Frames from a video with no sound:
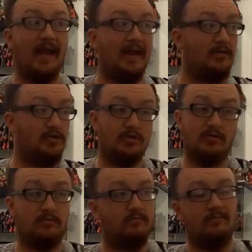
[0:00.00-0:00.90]
head just
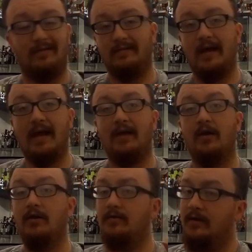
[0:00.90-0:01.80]
hanging
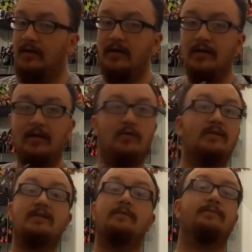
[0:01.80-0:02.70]
out, you know.